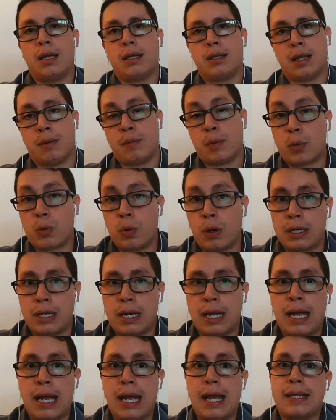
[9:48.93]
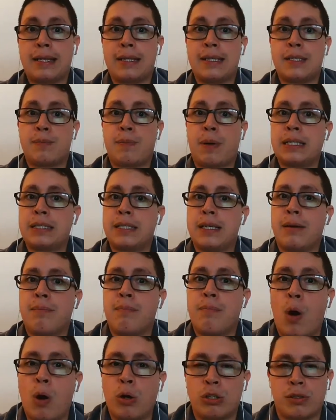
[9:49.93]
Number one, despite the
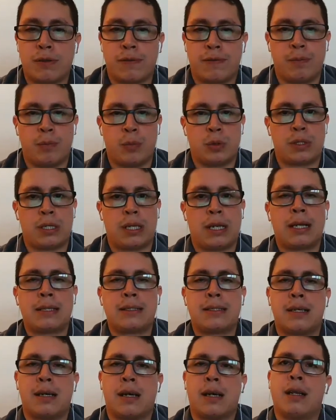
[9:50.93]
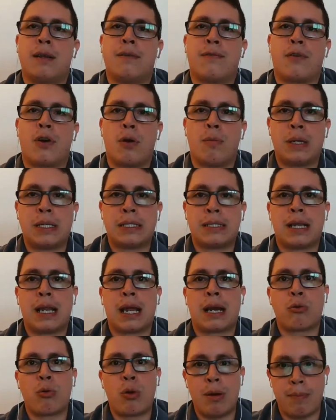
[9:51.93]
amount of multilateral environmental
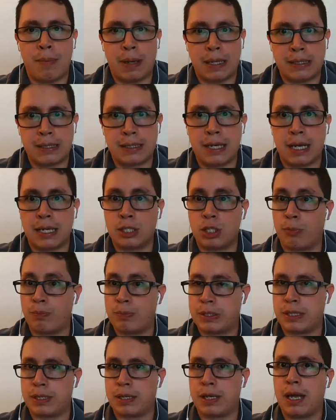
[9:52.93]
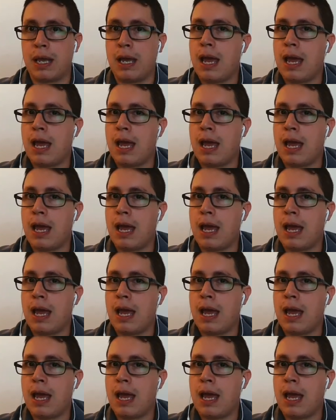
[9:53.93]
agreements adopted,